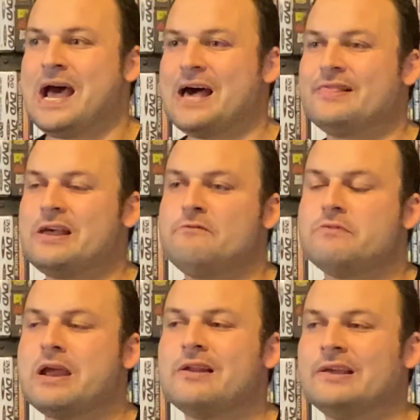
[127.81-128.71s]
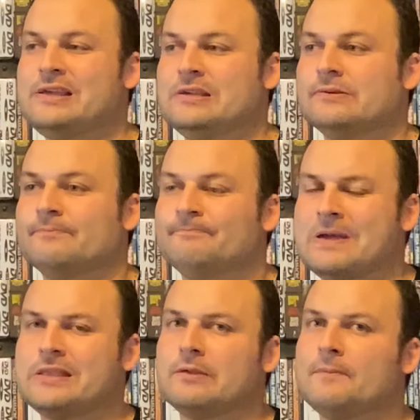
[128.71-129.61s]
And they really
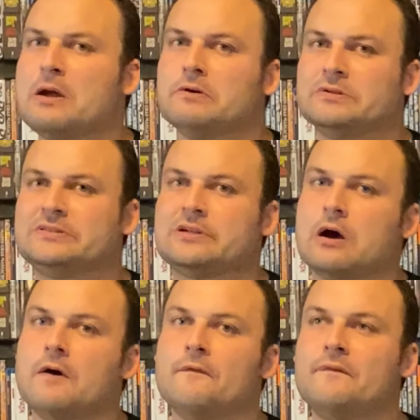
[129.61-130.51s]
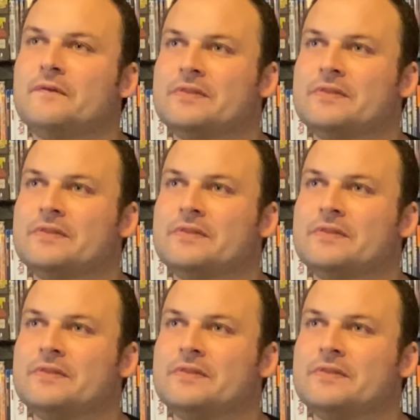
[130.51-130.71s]
make the most of